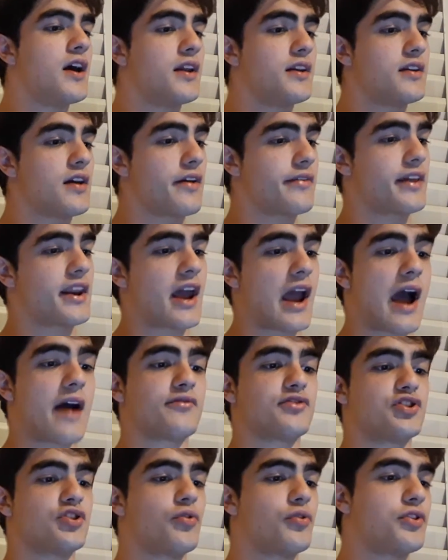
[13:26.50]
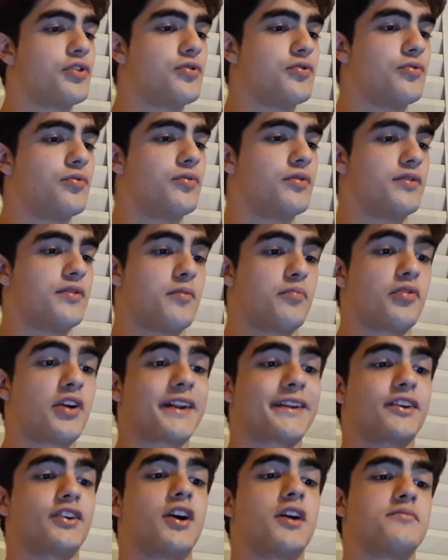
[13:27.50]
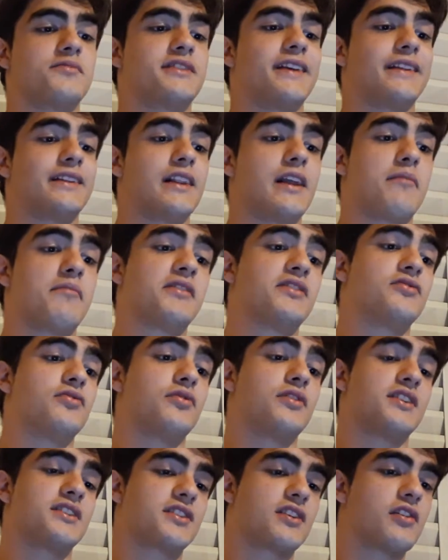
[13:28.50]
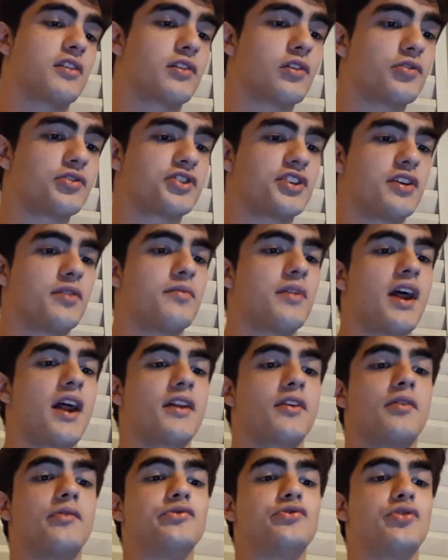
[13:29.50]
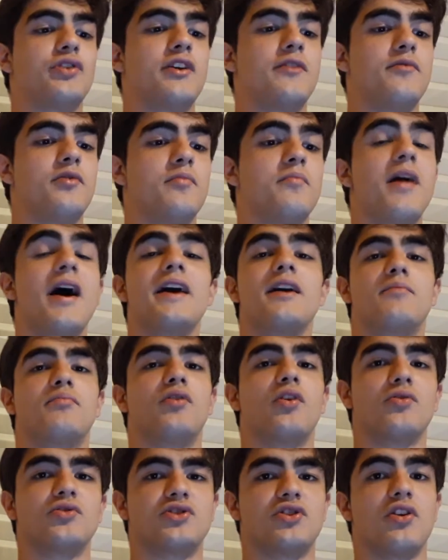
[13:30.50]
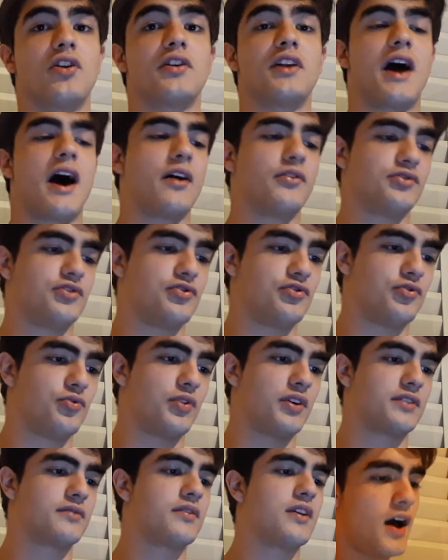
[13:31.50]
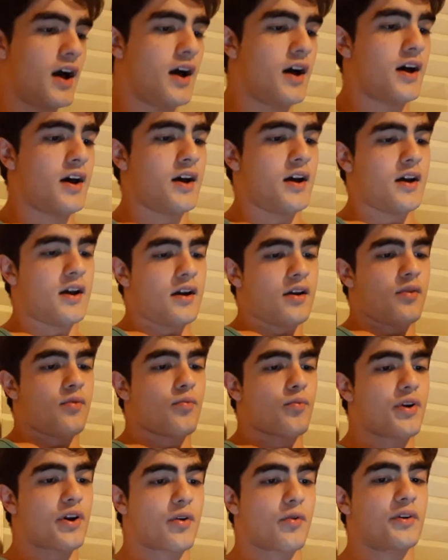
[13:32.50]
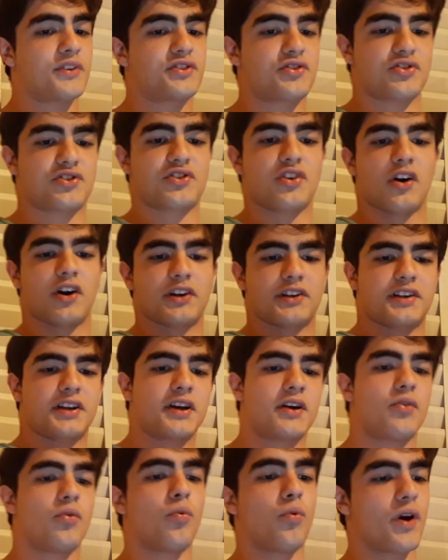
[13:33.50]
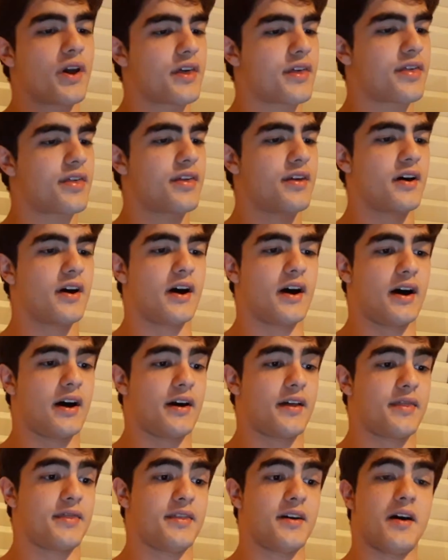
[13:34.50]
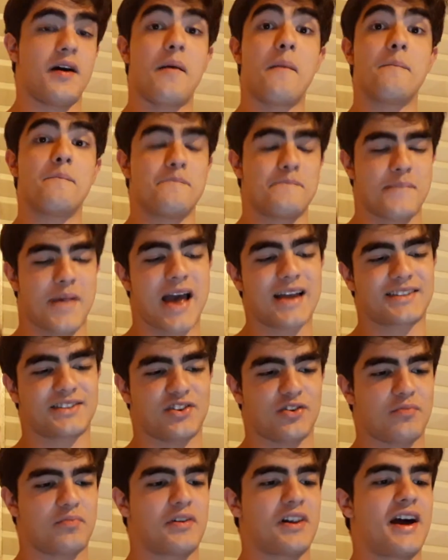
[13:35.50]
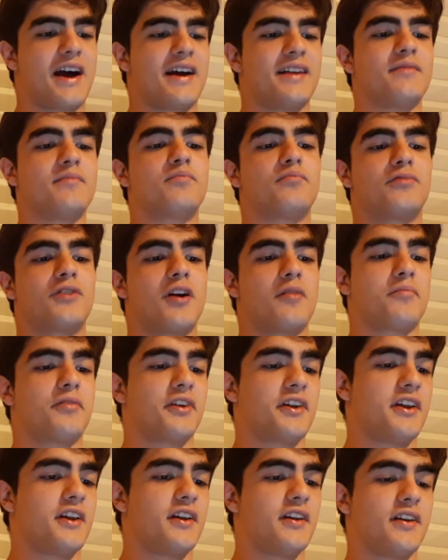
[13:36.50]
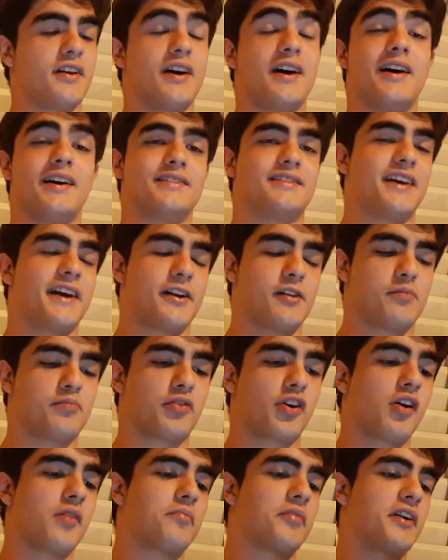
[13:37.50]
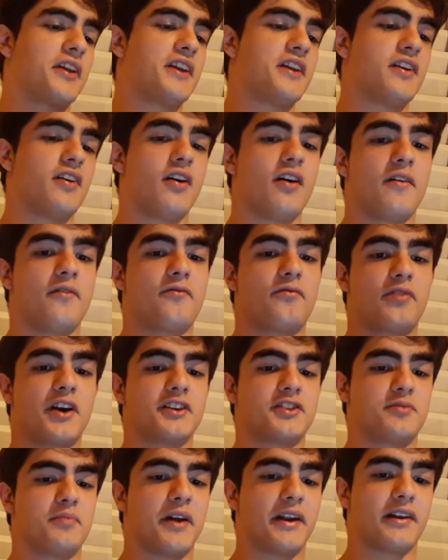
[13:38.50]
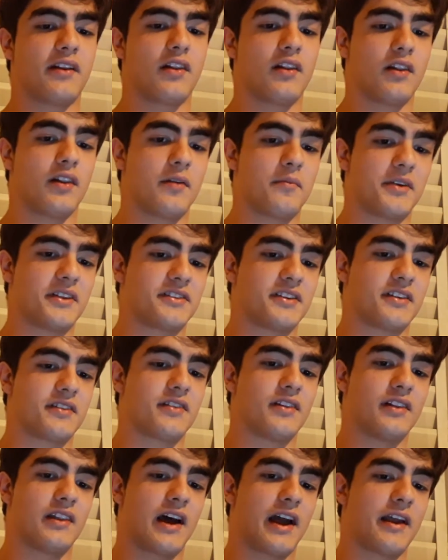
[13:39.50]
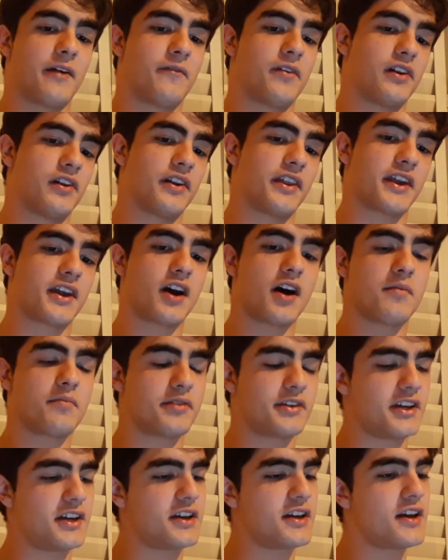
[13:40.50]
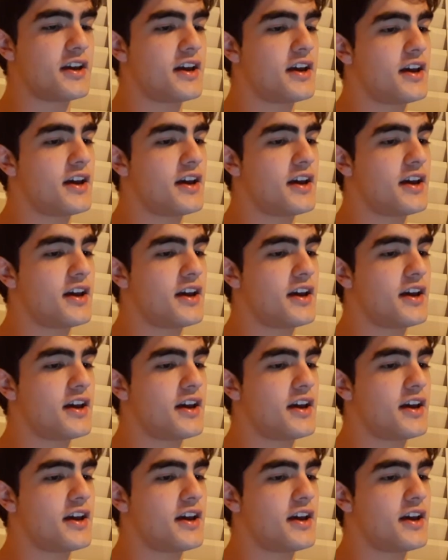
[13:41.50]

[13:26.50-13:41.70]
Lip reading: Now that I have shown you the breadcrumbs that led me to this conclusion, I'm going to give you my approach on how to do it. We're going to start with the master plan, title property of Frenchman Limited Liability Company.